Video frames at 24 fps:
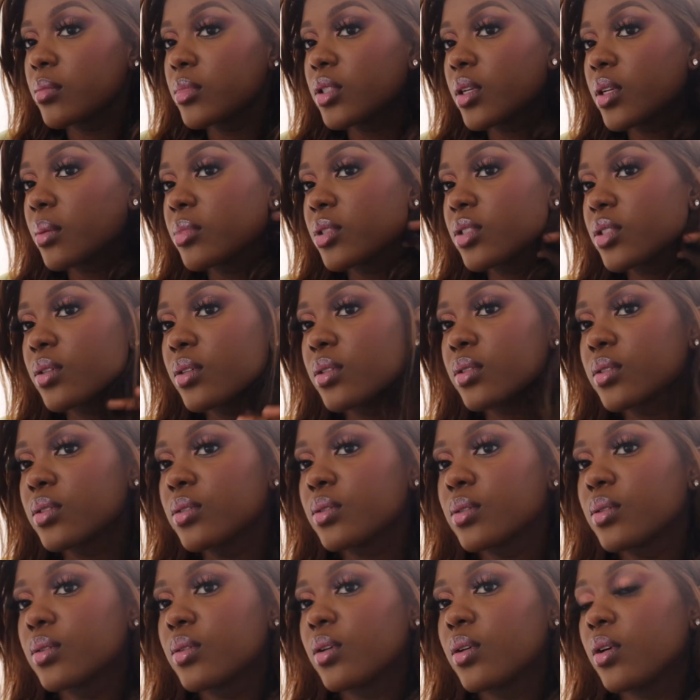So I'm just going
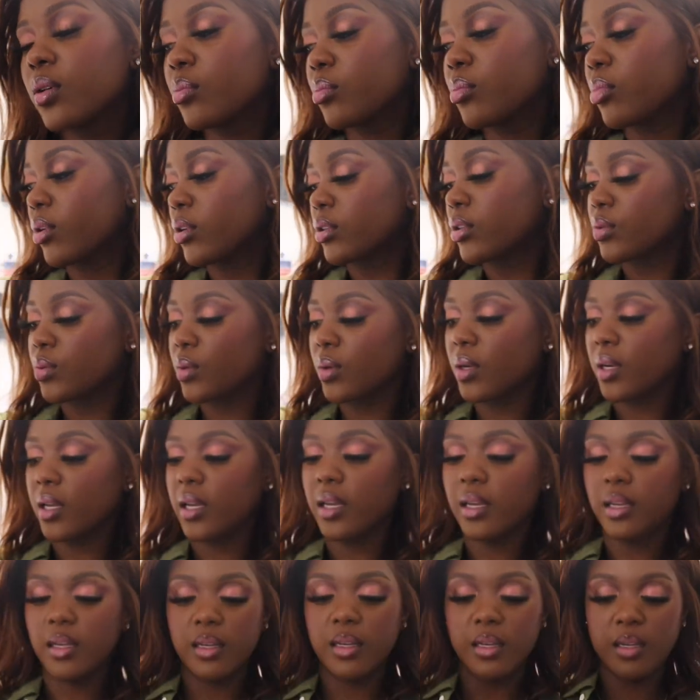to unbox what
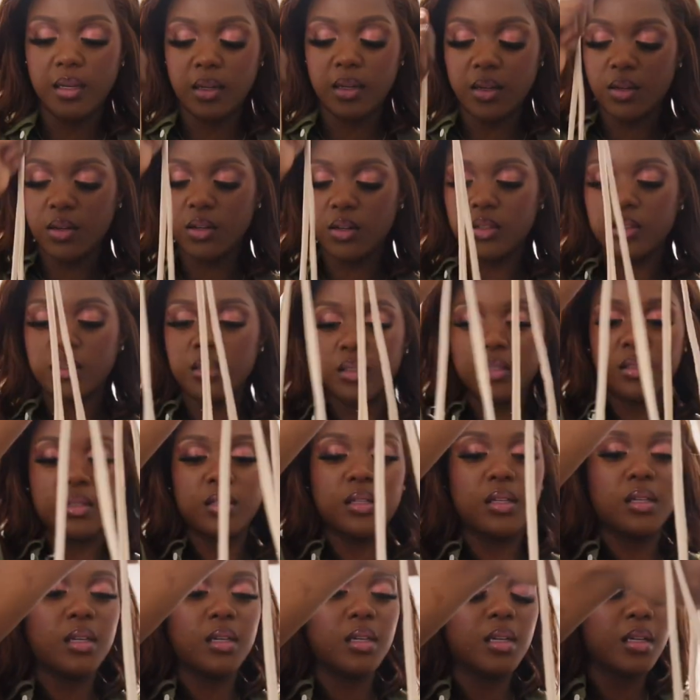I got.
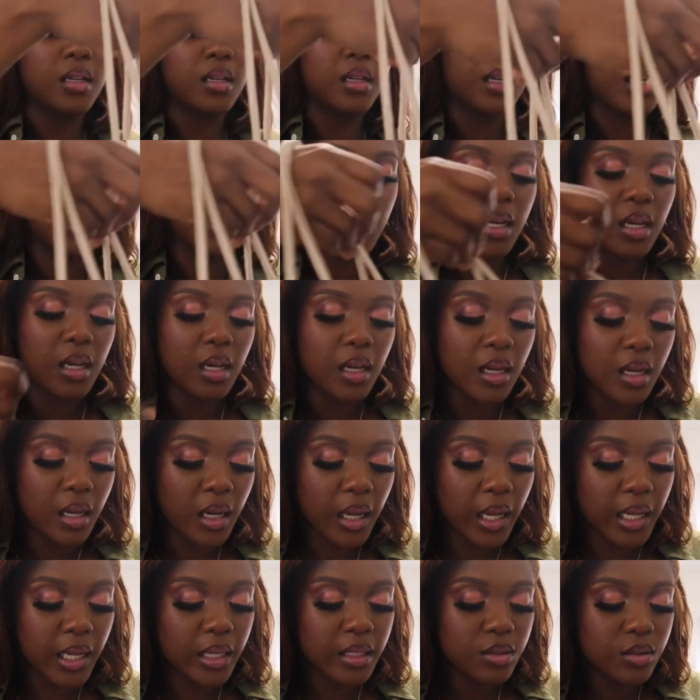
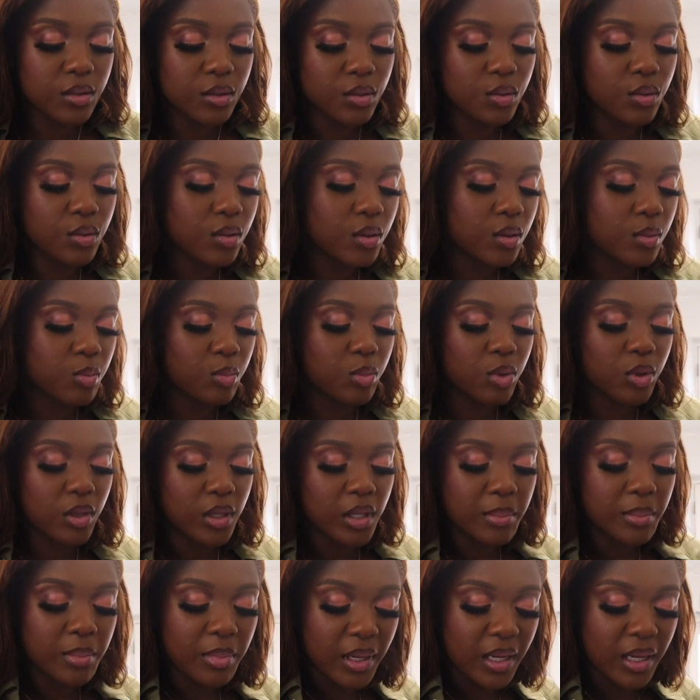I took
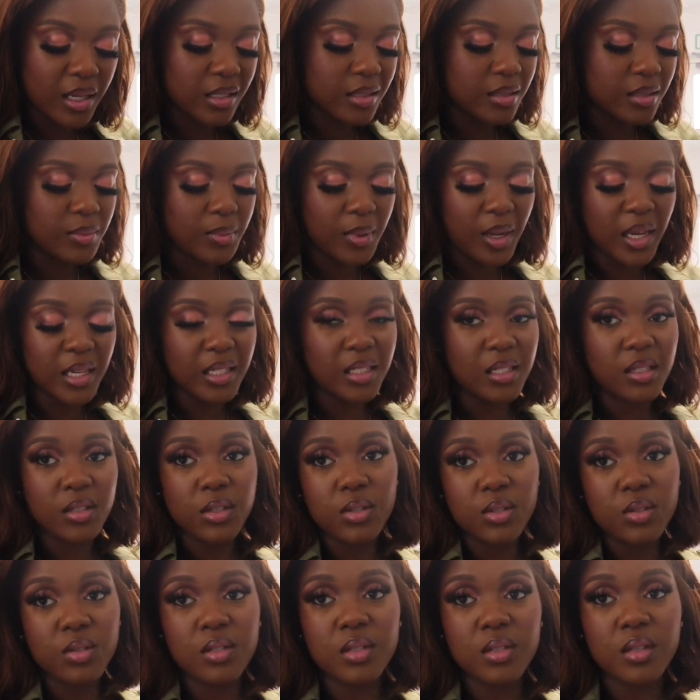hoodie bags, but I
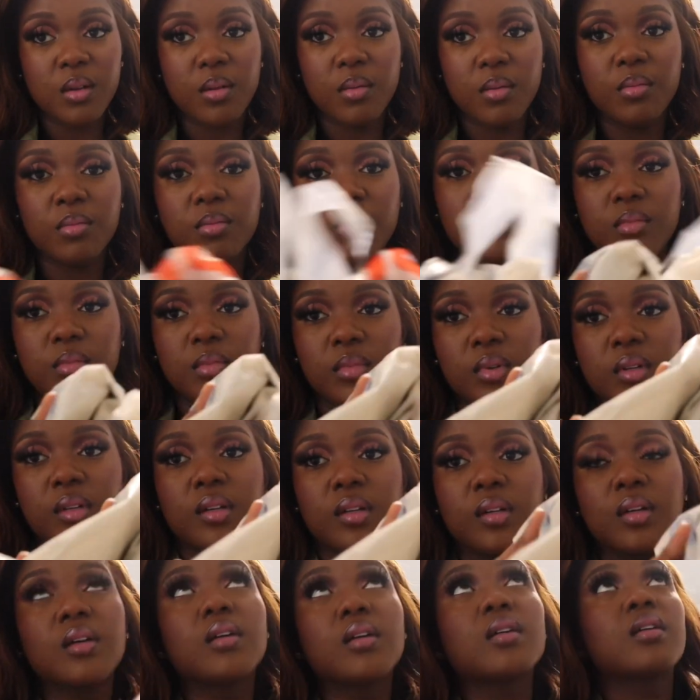didn't use them
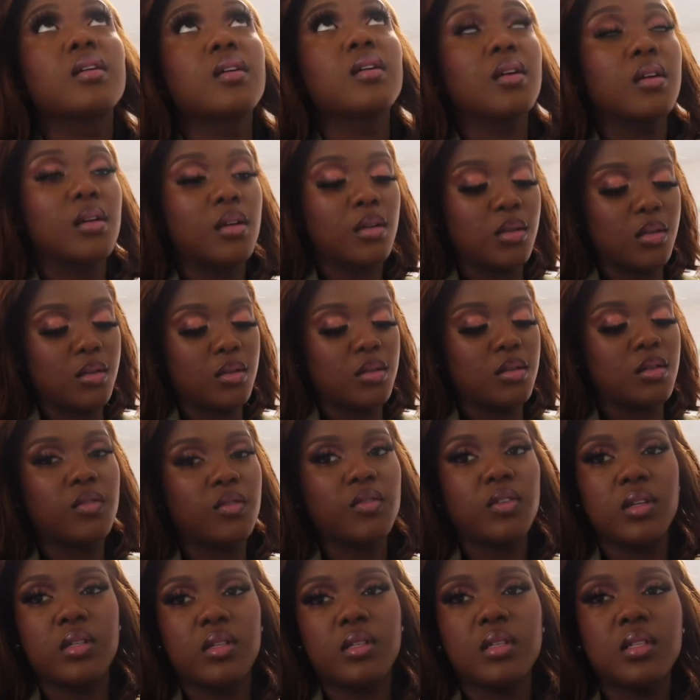because
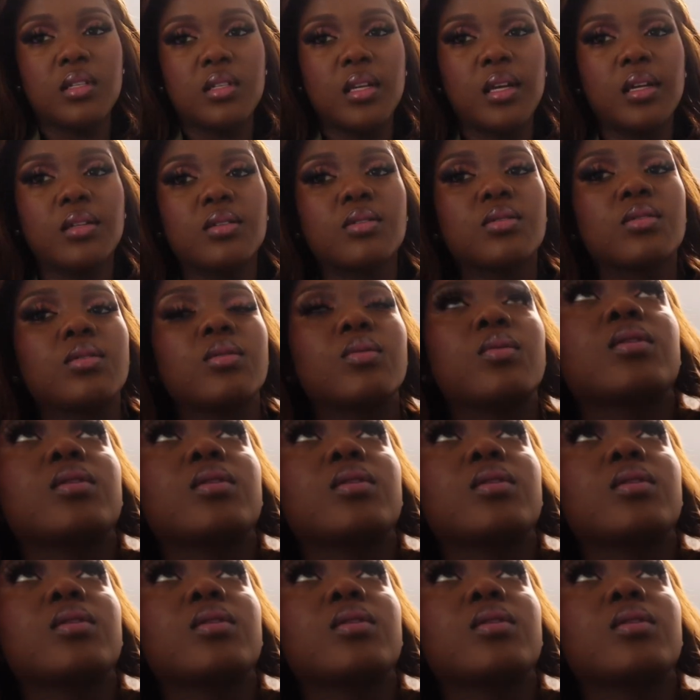obviously Tesco